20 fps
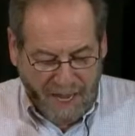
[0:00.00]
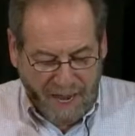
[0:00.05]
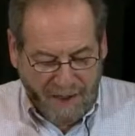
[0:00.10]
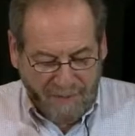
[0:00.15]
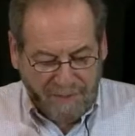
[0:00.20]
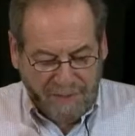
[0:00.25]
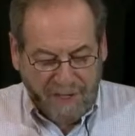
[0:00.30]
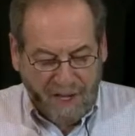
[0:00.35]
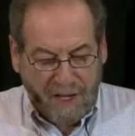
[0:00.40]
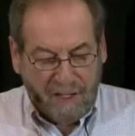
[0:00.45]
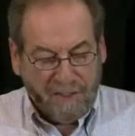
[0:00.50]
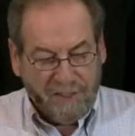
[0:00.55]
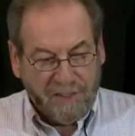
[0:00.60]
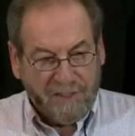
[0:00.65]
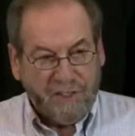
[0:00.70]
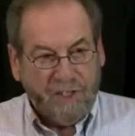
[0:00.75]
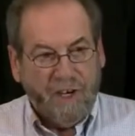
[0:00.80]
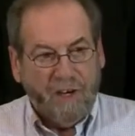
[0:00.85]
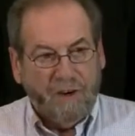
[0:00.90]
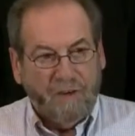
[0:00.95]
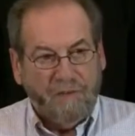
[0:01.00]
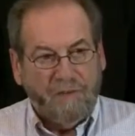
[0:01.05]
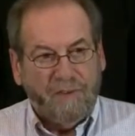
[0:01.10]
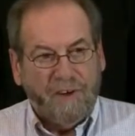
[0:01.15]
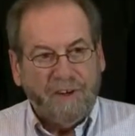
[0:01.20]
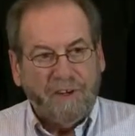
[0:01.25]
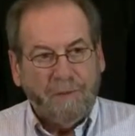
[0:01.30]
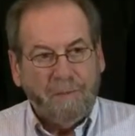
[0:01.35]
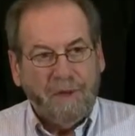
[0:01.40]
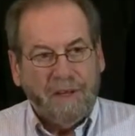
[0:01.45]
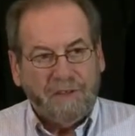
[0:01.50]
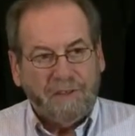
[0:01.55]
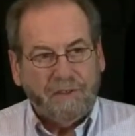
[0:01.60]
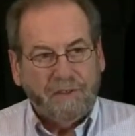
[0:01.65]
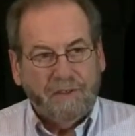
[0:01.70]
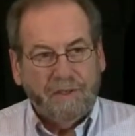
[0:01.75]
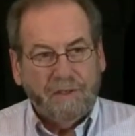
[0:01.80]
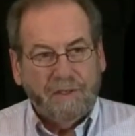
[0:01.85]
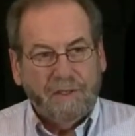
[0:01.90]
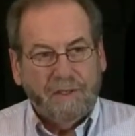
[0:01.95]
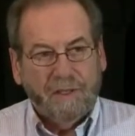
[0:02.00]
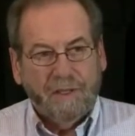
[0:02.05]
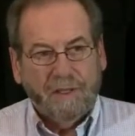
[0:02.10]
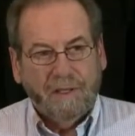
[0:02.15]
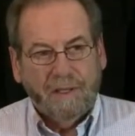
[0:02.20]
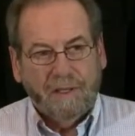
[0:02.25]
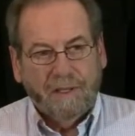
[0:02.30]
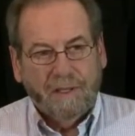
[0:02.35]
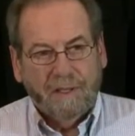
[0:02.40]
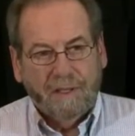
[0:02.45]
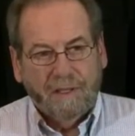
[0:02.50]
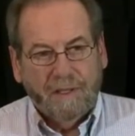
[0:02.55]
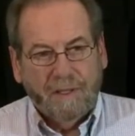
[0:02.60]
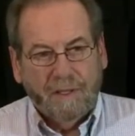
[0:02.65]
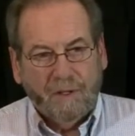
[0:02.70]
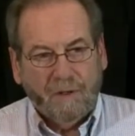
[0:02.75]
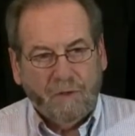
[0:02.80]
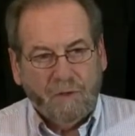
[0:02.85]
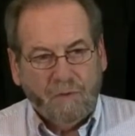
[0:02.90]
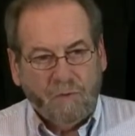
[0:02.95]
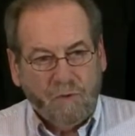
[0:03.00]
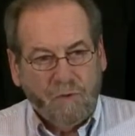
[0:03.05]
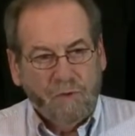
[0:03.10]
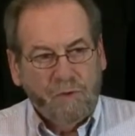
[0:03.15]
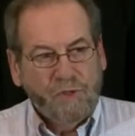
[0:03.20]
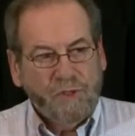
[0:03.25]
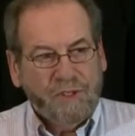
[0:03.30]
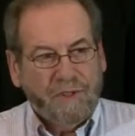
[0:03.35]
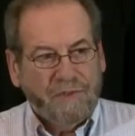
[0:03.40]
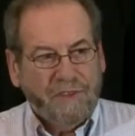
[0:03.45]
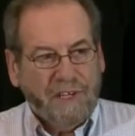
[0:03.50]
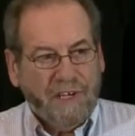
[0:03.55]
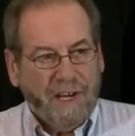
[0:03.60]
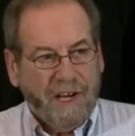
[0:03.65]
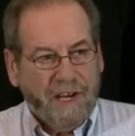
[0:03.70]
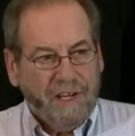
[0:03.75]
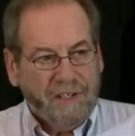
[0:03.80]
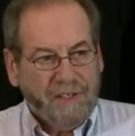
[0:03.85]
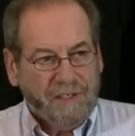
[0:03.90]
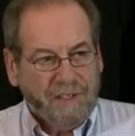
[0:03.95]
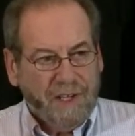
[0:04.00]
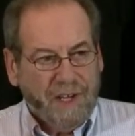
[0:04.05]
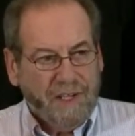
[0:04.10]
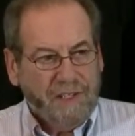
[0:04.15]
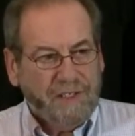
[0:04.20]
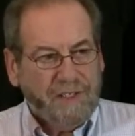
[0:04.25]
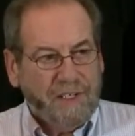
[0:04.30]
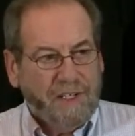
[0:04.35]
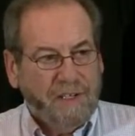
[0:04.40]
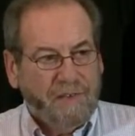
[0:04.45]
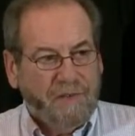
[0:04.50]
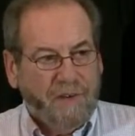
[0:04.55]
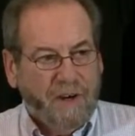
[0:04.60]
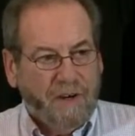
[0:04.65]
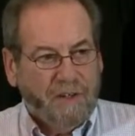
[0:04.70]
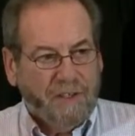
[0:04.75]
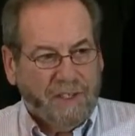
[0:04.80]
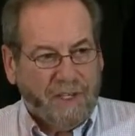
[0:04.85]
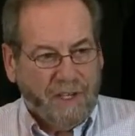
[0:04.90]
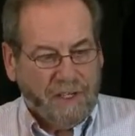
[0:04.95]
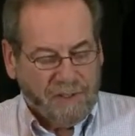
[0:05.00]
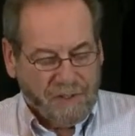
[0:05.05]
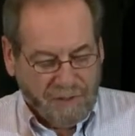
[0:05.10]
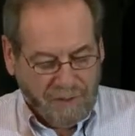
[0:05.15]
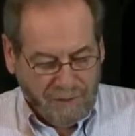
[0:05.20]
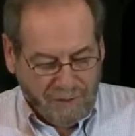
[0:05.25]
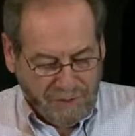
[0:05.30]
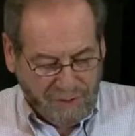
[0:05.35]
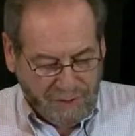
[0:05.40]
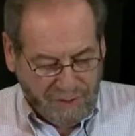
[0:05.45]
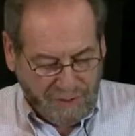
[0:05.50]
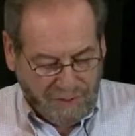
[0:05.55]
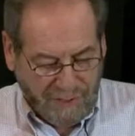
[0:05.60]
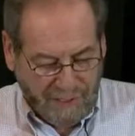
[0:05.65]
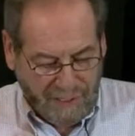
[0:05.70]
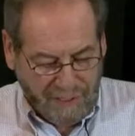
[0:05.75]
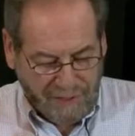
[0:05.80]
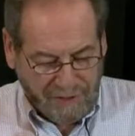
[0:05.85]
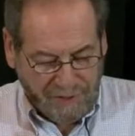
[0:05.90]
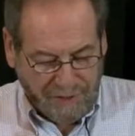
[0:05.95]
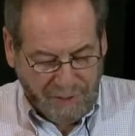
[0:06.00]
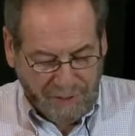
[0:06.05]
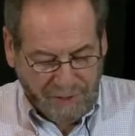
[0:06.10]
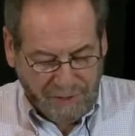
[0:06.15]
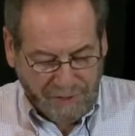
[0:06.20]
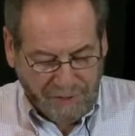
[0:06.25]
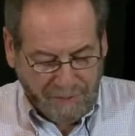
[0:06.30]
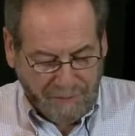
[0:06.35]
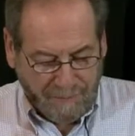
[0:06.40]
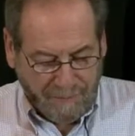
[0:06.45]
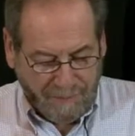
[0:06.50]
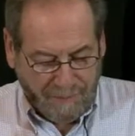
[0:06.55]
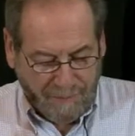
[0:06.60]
have a knowledge of fundamental rules of the United States, and to follow the Constitution of the United States.